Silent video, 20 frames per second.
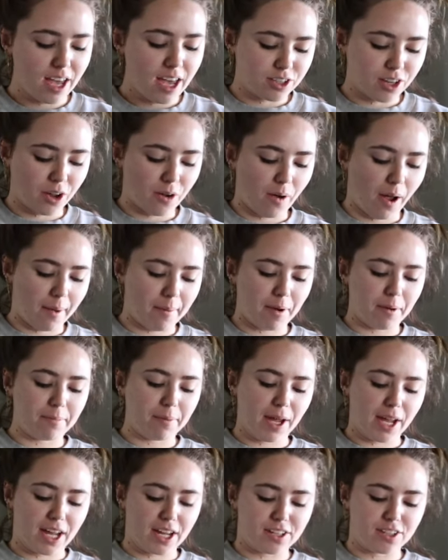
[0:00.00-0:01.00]
So I'm on
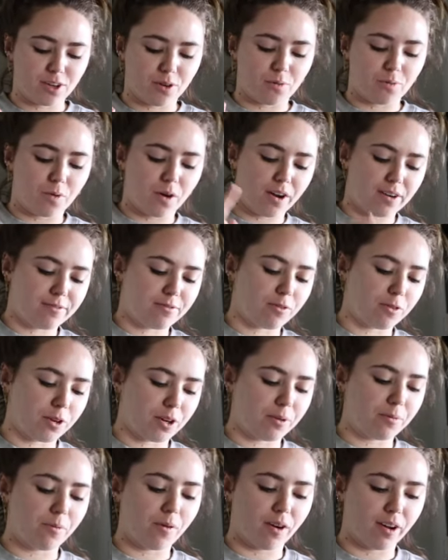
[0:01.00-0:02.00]
page one
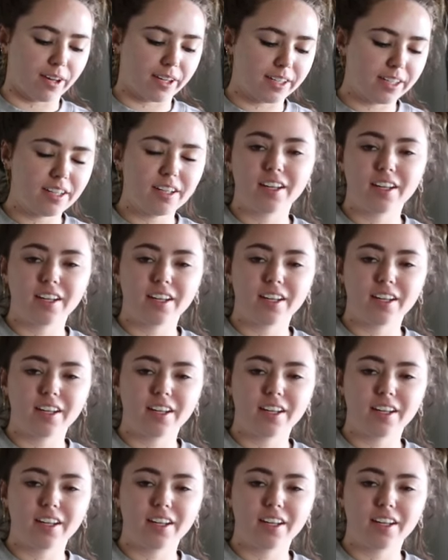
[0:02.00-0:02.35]
forty-one.